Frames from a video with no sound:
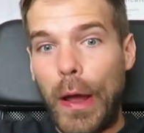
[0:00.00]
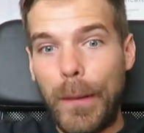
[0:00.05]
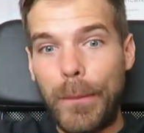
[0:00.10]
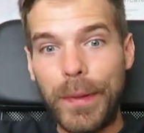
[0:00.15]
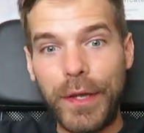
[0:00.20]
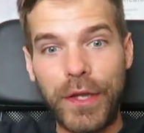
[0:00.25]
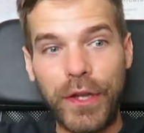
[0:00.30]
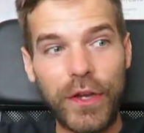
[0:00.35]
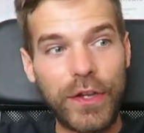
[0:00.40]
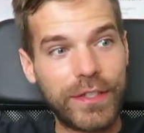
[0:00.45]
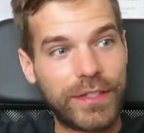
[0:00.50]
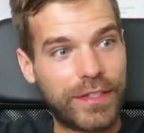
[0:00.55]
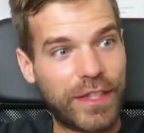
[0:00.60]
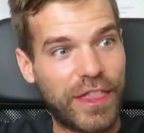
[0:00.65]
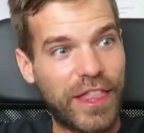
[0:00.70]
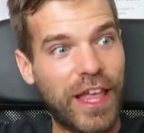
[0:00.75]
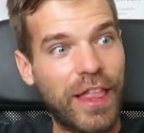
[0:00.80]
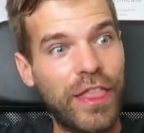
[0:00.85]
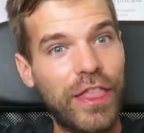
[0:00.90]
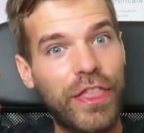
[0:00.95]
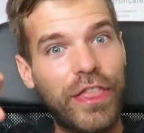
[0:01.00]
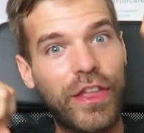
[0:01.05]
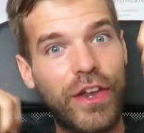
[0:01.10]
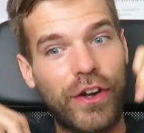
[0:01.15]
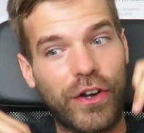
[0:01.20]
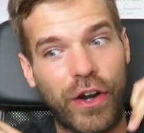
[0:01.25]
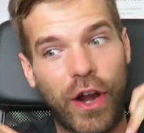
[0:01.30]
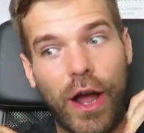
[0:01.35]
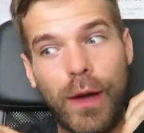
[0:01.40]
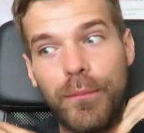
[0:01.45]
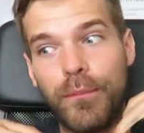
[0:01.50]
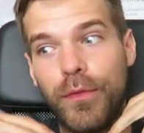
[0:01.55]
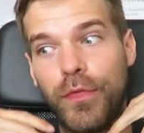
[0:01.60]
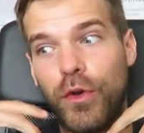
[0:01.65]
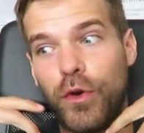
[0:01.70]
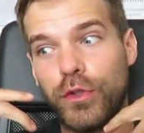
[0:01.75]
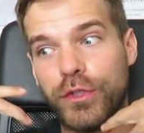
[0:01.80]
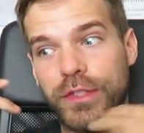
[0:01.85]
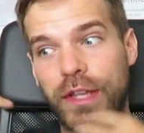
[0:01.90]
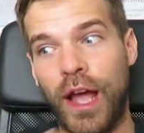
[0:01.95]
because then there come
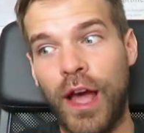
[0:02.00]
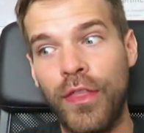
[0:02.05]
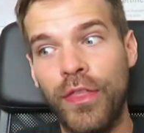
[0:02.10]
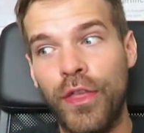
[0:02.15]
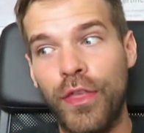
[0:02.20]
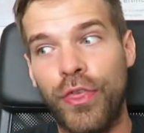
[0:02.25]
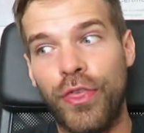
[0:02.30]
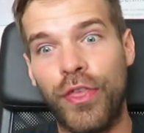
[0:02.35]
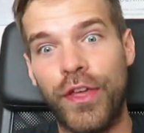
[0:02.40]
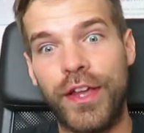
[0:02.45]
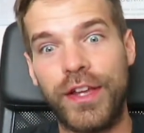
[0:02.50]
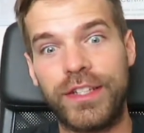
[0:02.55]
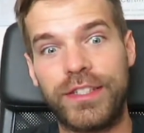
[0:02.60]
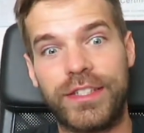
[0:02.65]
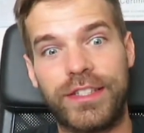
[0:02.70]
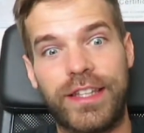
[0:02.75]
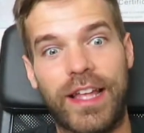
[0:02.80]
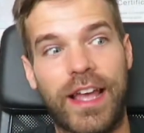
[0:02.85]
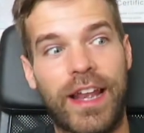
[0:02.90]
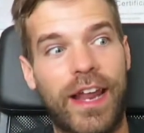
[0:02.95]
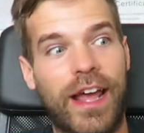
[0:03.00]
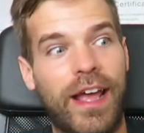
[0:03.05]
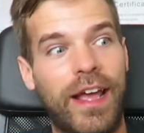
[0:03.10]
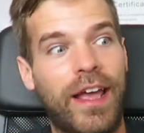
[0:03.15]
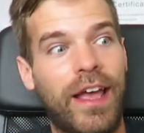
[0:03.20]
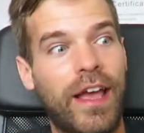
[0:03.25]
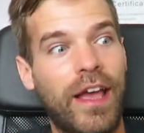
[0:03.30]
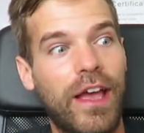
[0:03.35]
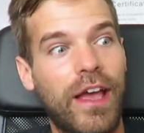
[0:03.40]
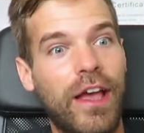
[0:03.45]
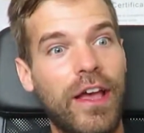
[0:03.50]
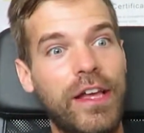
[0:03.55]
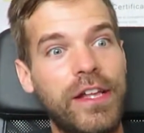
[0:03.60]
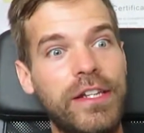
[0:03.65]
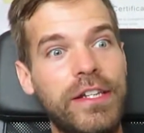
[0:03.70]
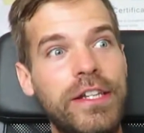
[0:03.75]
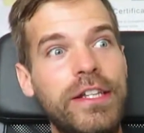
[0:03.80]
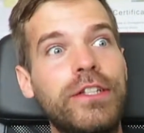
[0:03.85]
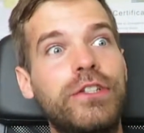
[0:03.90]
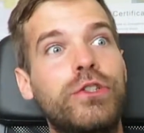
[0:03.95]
those other things that I
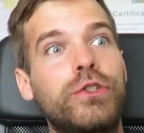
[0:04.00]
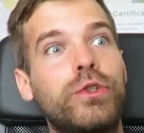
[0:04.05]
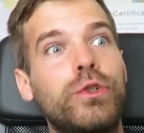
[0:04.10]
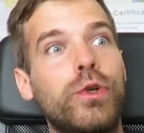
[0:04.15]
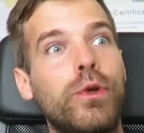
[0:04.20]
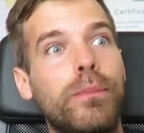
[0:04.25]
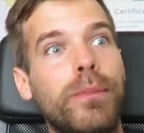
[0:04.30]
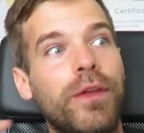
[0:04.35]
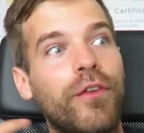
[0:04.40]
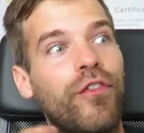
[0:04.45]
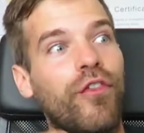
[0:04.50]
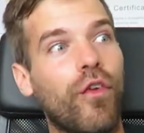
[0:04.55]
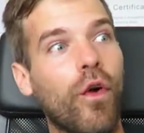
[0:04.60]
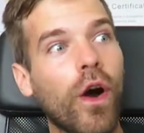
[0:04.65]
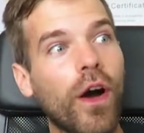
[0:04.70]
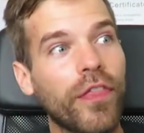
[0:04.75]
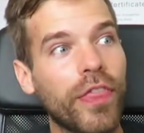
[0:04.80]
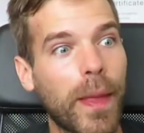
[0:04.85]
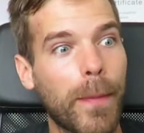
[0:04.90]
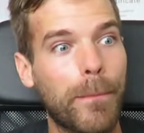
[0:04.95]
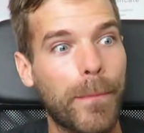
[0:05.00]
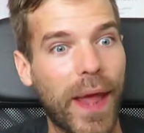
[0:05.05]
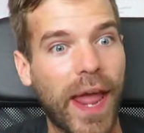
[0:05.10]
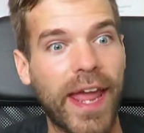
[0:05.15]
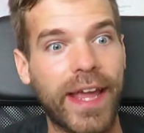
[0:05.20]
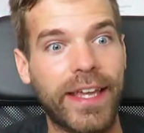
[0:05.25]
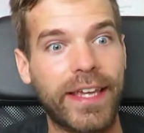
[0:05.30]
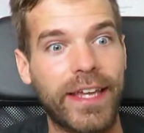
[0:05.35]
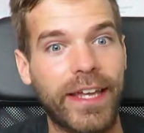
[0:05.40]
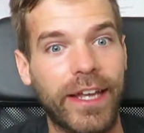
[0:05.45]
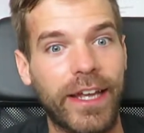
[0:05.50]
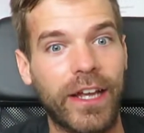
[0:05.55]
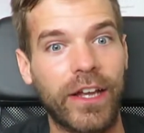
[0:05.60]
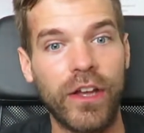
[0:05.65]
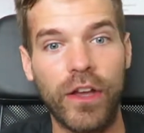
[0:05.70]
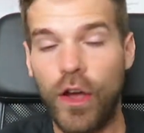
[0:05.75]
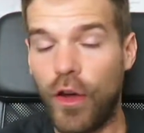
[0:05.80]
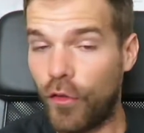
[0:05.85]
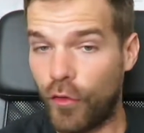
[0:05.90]
need to do before the packing.